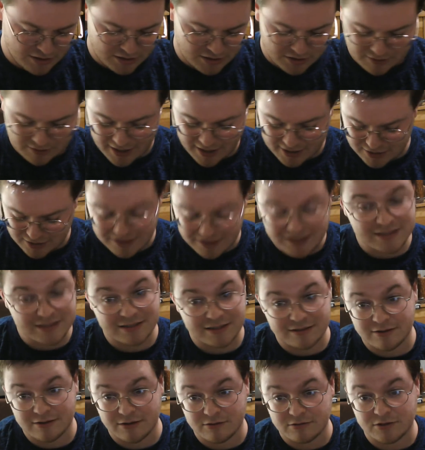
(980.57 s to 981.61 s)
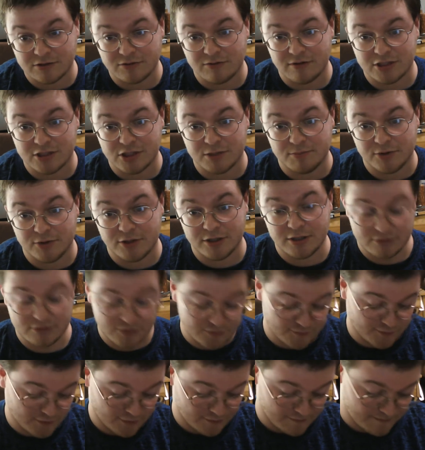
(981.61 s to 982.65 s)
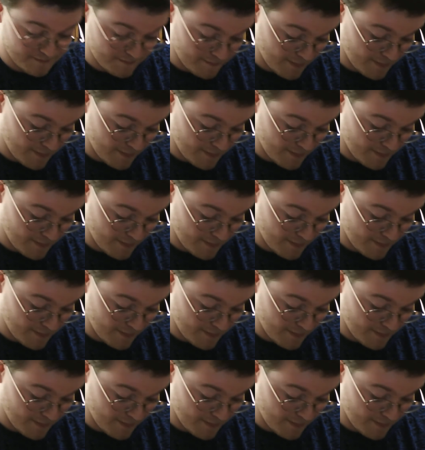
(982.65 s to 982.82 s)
So actually, those two are actually pretty useful.